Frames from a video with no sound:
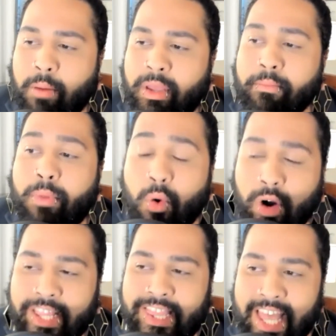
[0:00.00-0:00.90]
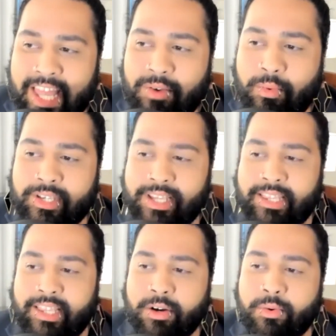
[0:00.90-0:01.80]
important then was
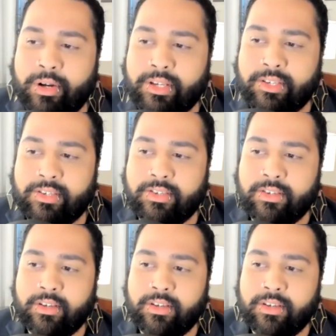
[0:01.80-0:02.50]
that there was